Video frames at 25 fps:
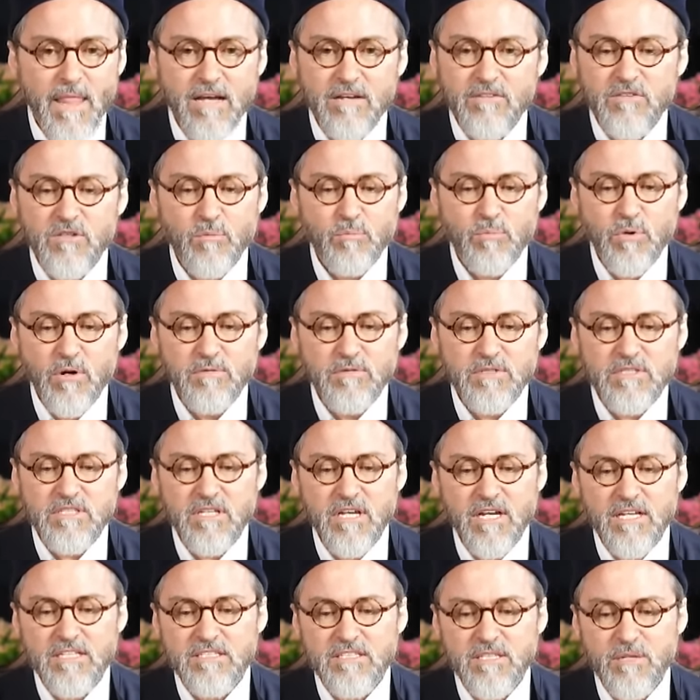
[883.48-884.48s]
the Prophet
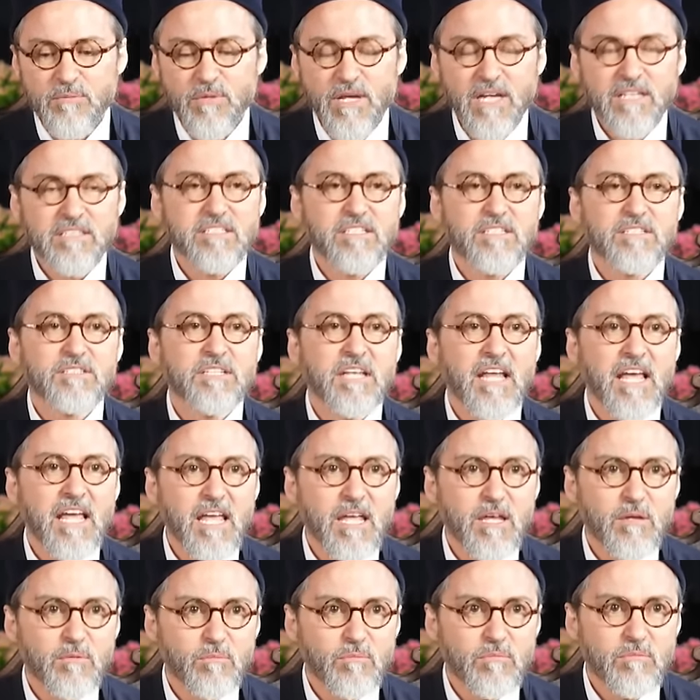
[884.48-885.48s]
sallallahu alaihi wasallam, that's his
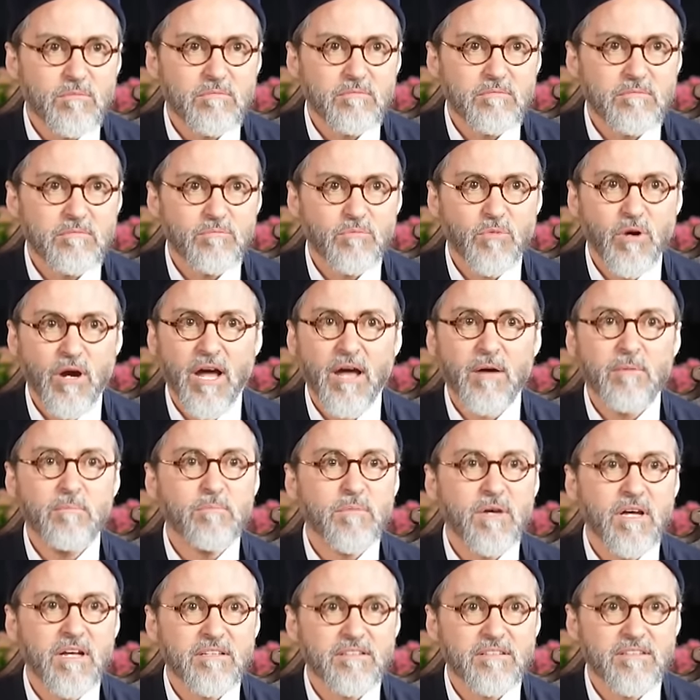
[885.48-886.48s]
name,
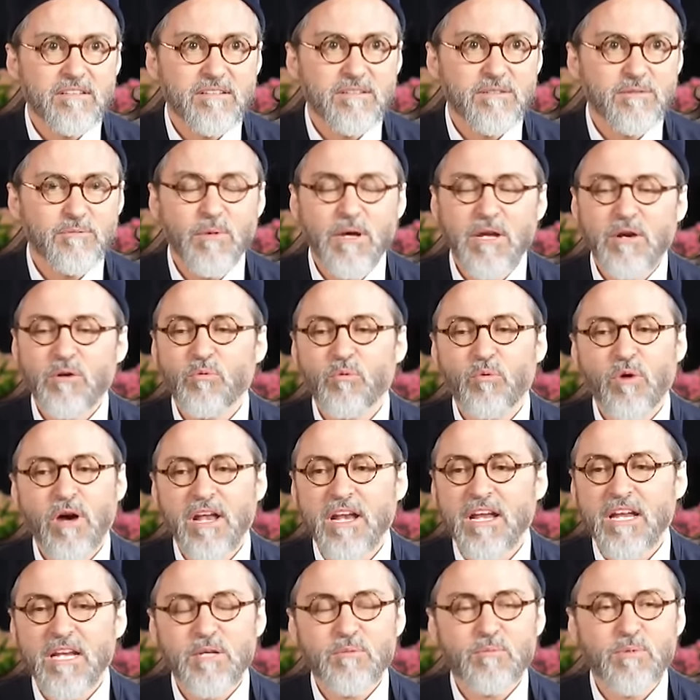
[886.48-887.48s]
Muhammad. No matter
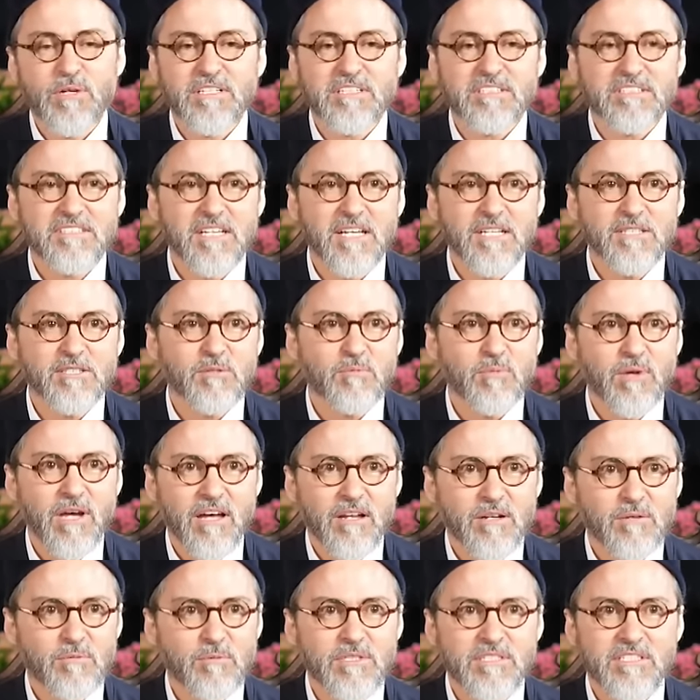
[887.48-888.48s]
what anybody says
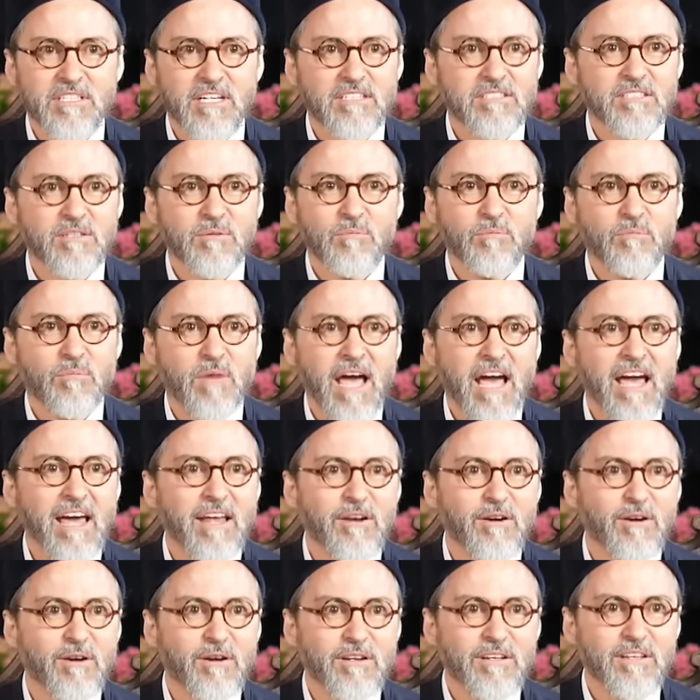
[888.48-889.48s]
about him, it doesn't
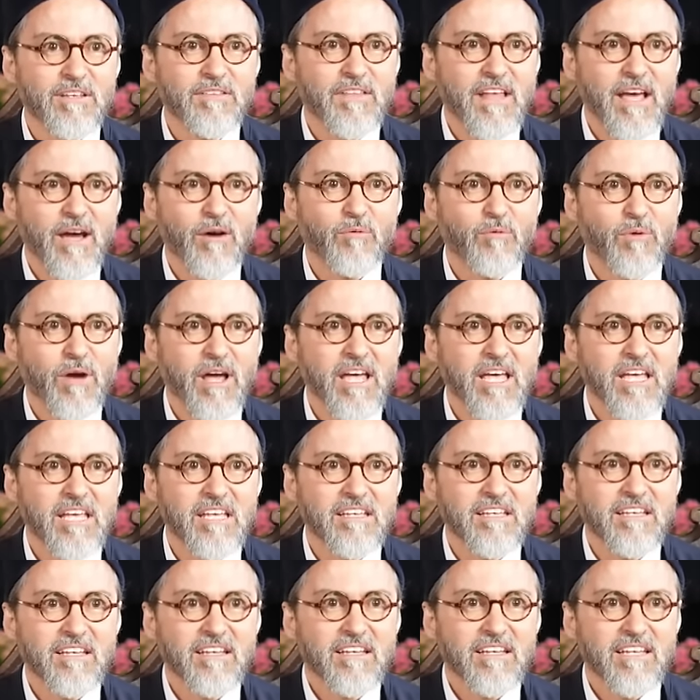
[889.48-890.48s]
matter in that
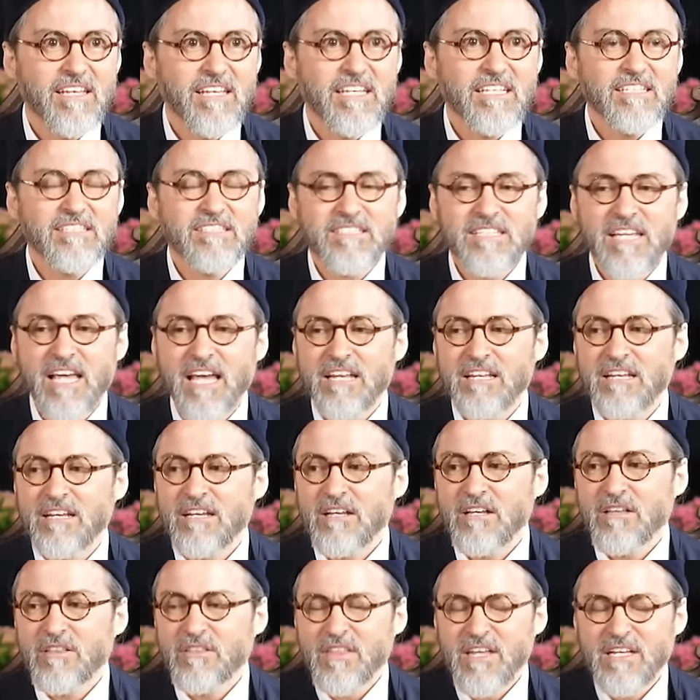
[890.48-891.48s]
way. He said,
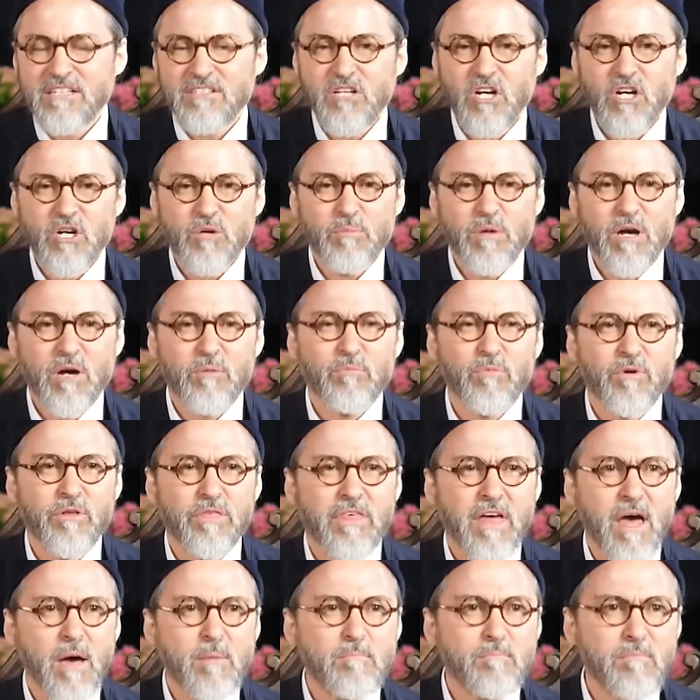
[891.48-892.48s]
they talk about
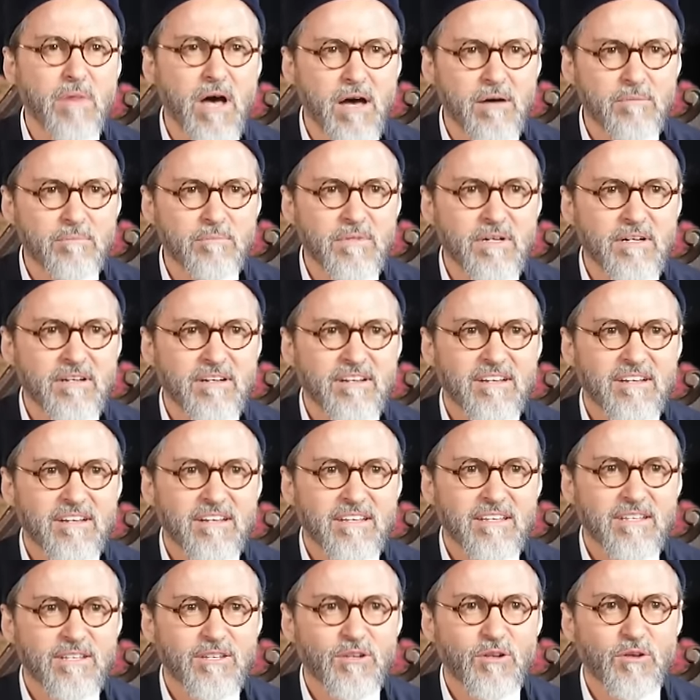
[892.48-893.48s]
mudhammam,
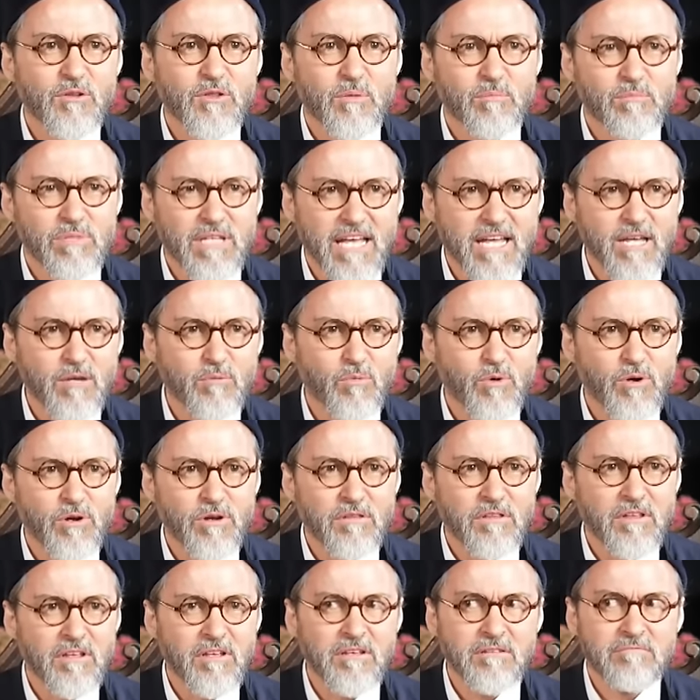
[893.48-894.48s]
you know, the
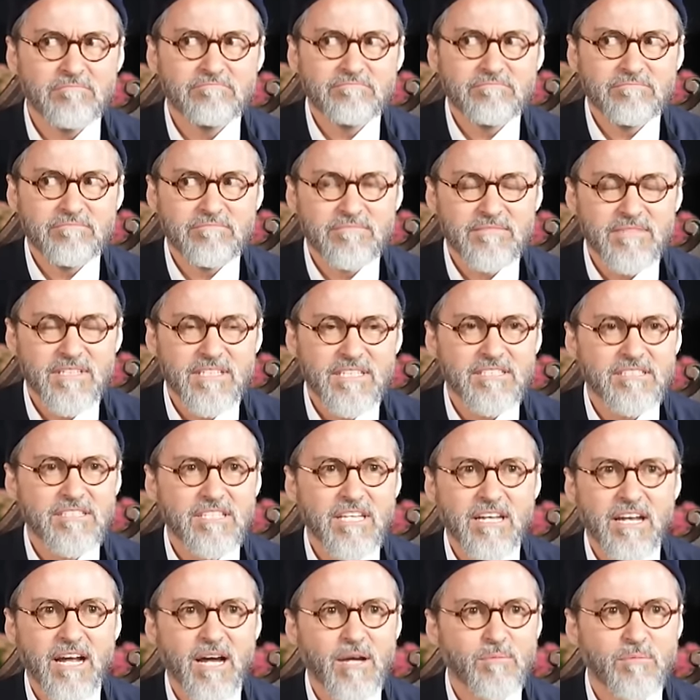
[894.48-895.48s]
blameworthy. He
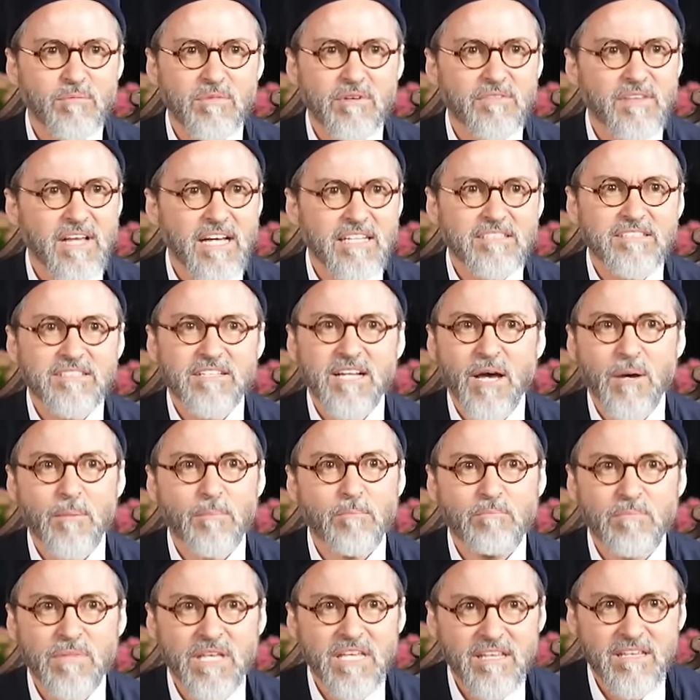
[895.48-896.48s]
said, that's not
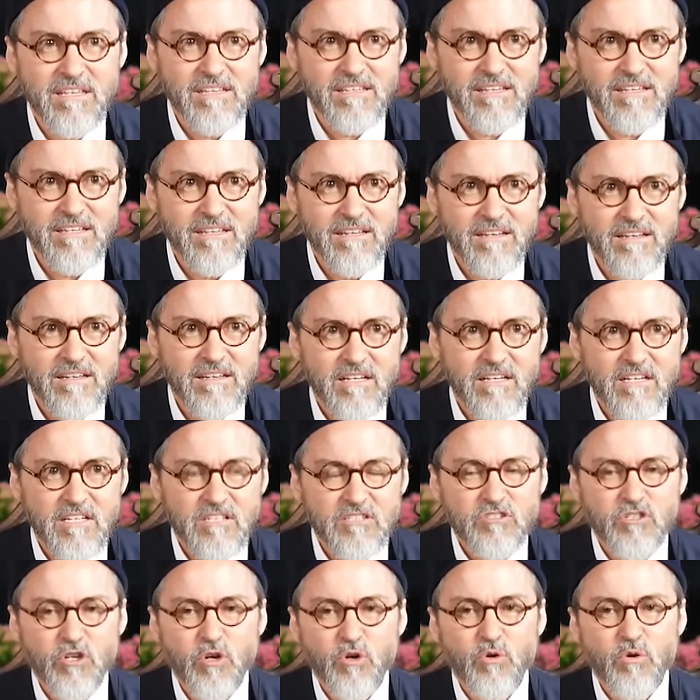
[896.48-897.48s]
me.
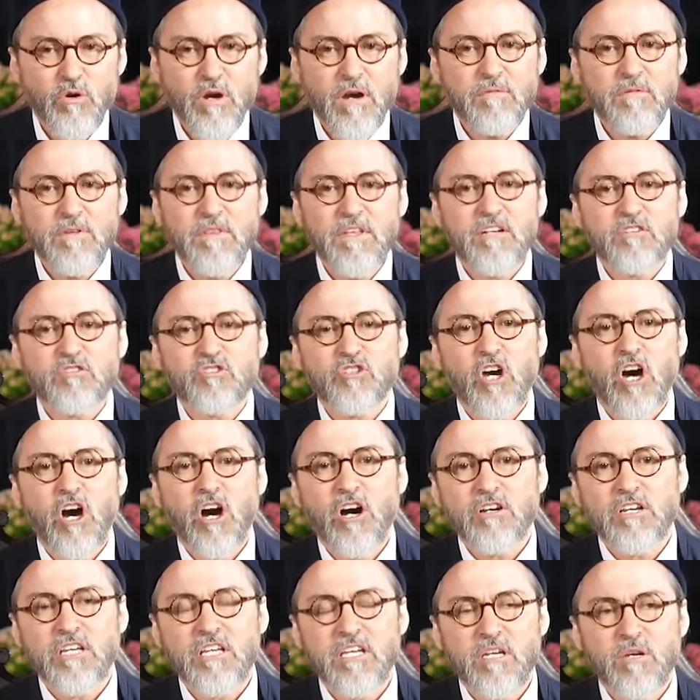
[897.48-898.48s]
So whoever they're
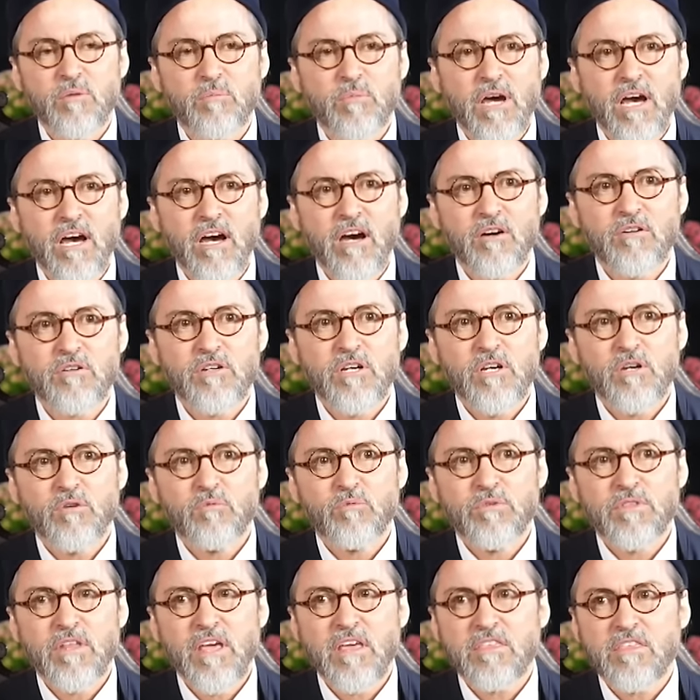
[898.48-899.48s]
talking about,
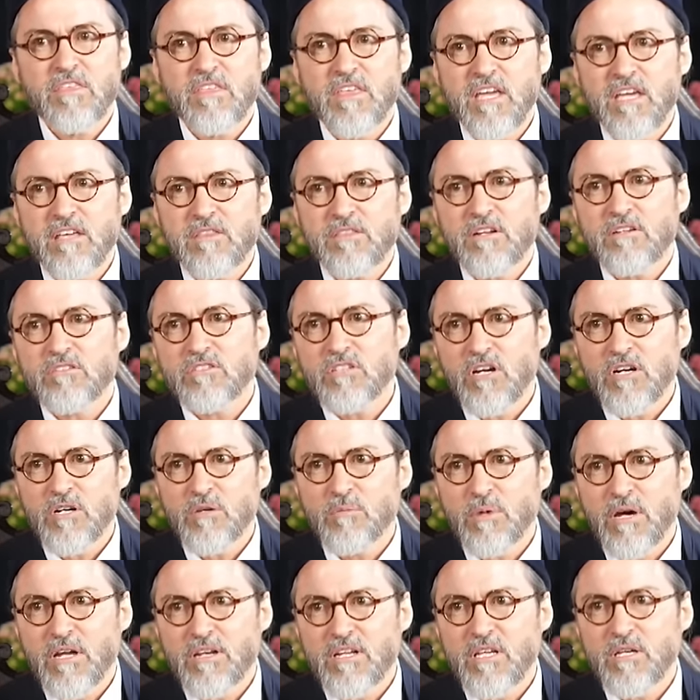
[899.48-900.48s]
when they think they're talking
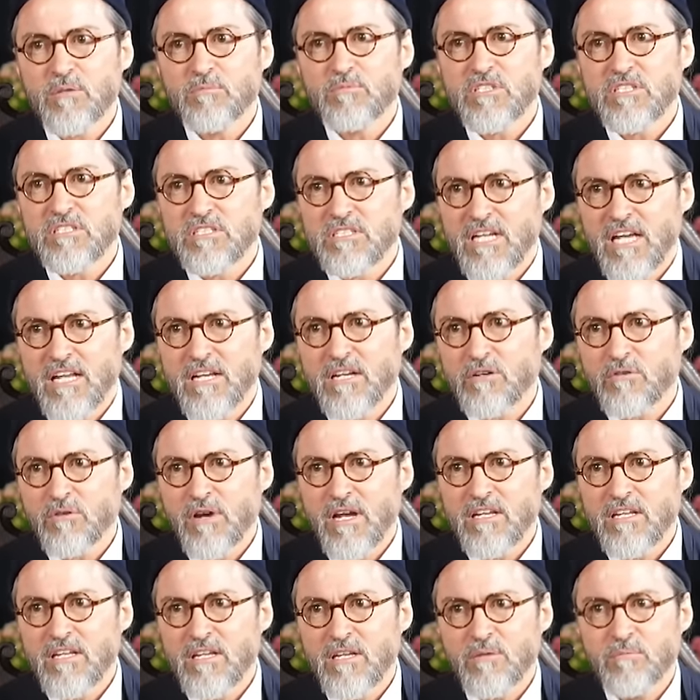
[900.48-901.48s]
about him to
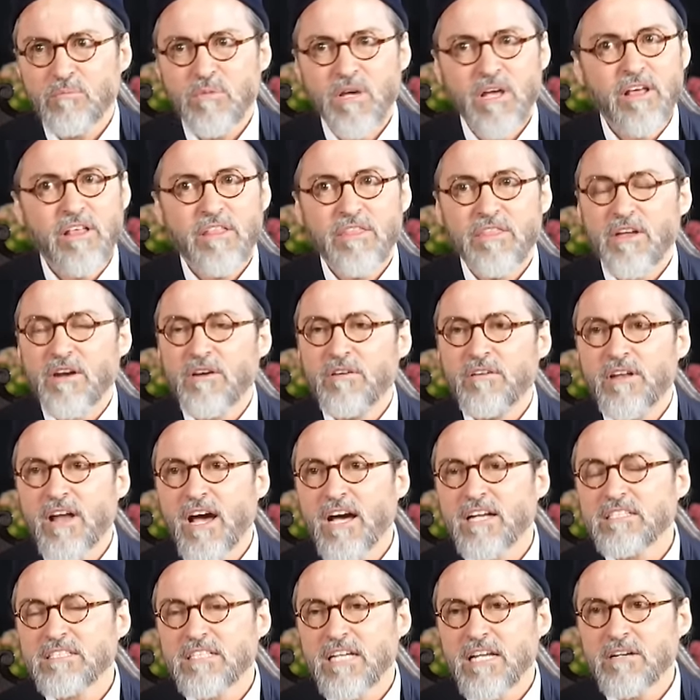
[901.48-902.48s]
denigrate him, they're
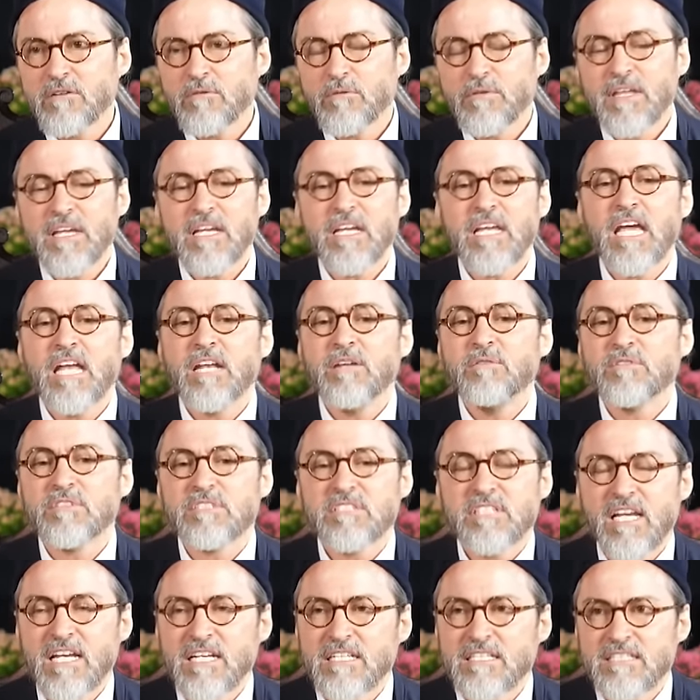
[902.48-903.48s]
not denigrating, they can't even
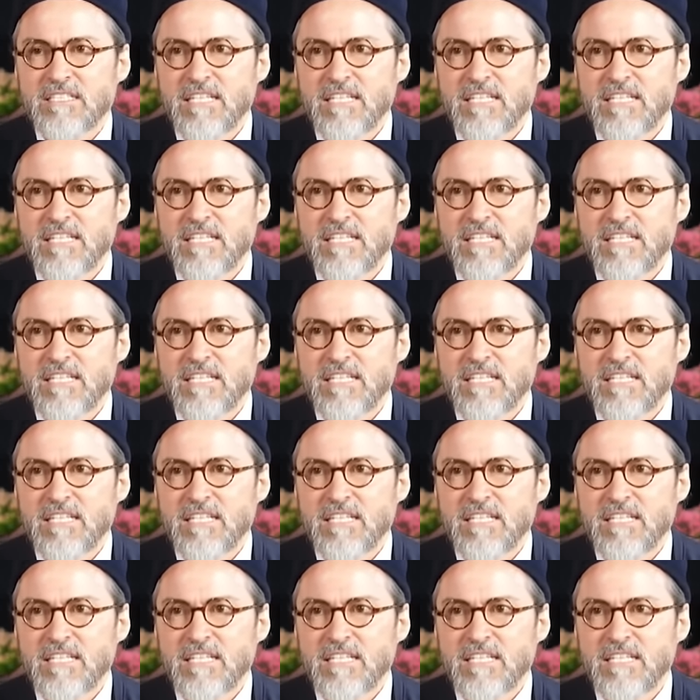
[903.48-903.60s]
say his